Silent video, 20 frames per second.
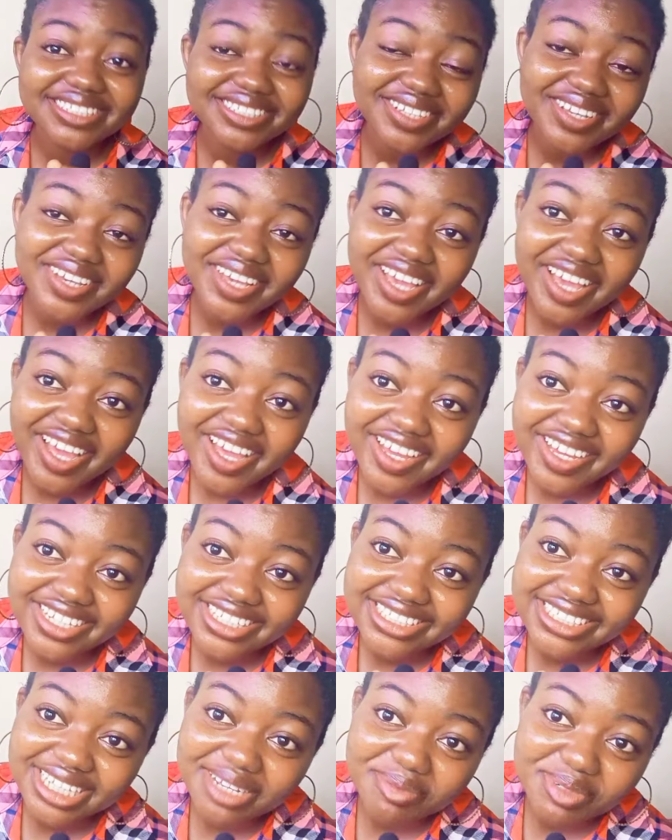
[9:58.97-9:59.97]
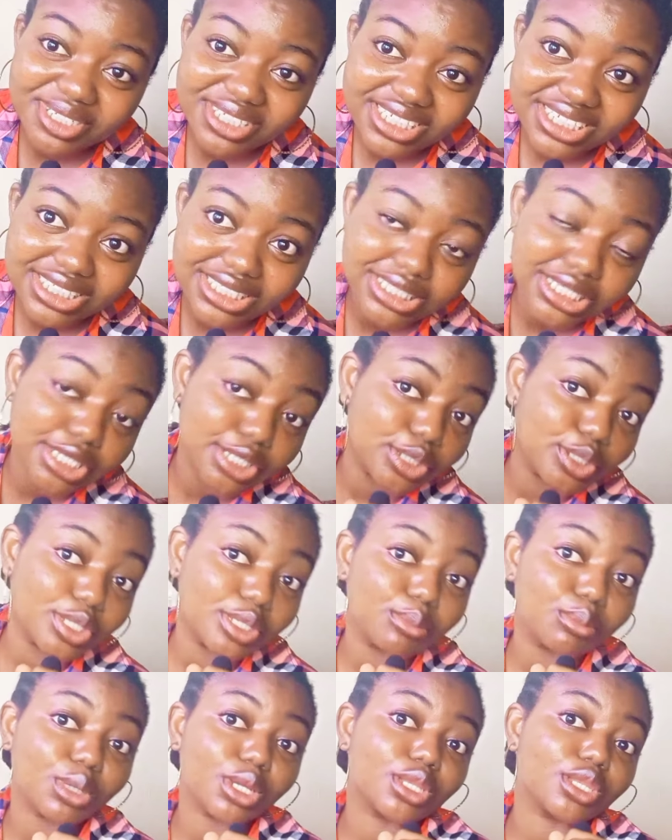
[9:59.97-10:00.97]
So guys, I'm gonna see
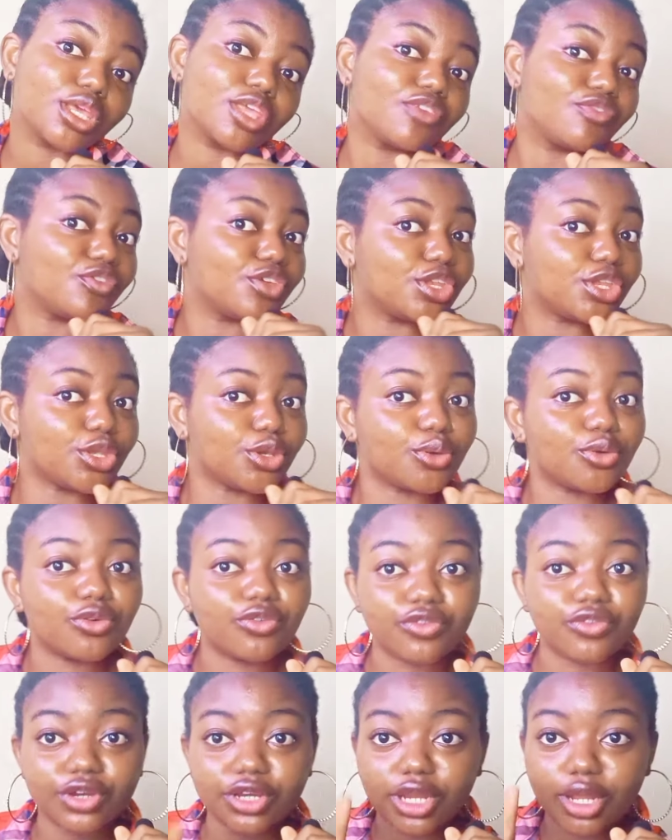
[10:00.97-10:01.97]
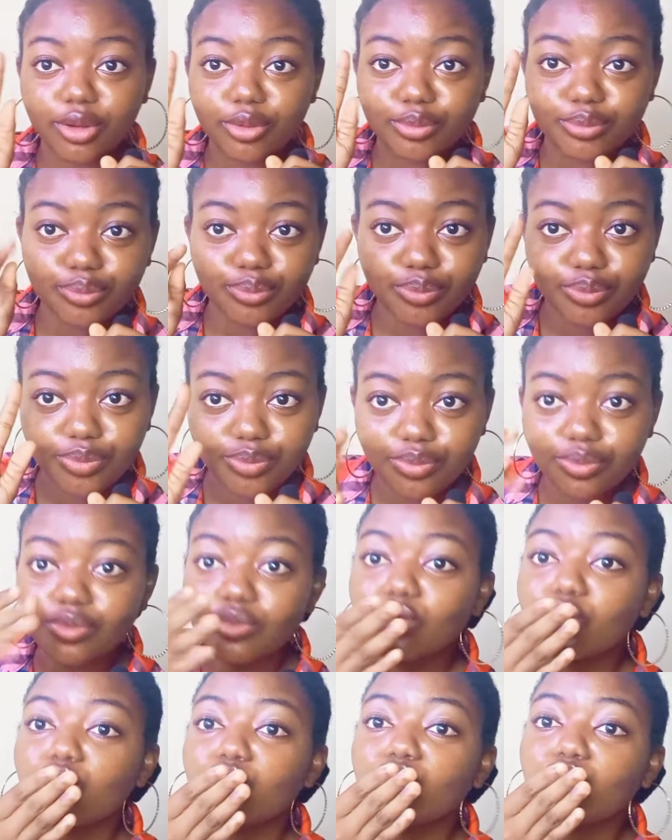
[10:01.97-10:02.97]
you in my next video. For now,
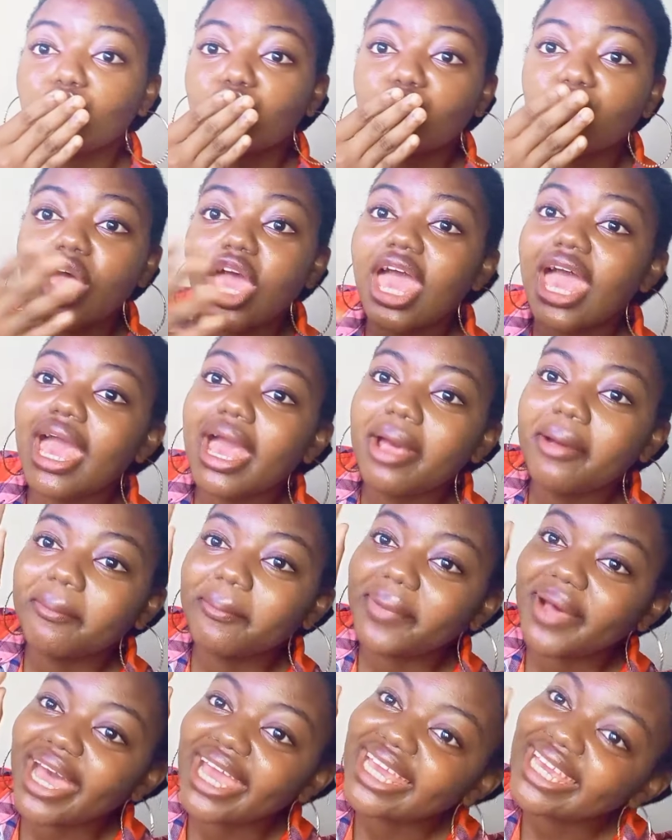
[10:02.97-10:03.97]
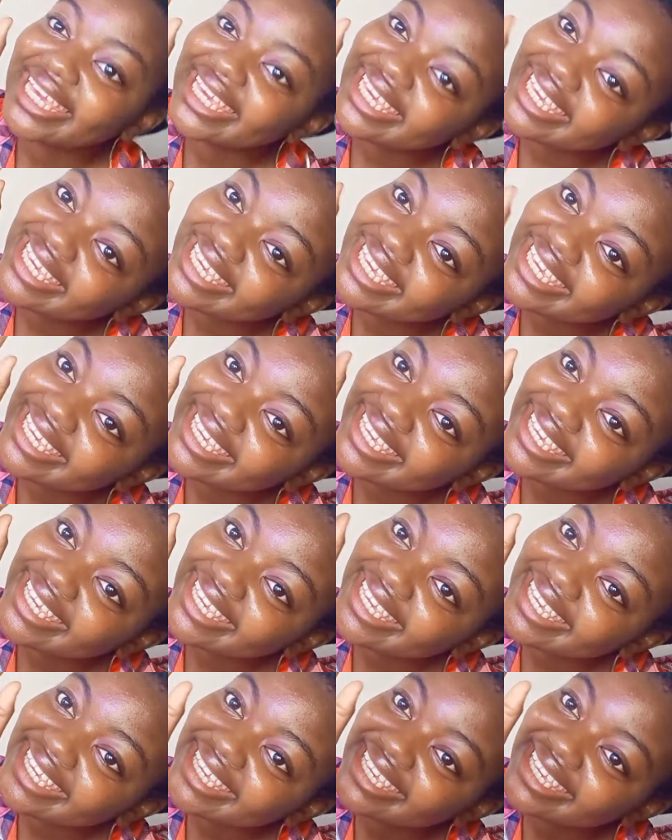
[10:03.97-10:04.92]
bye.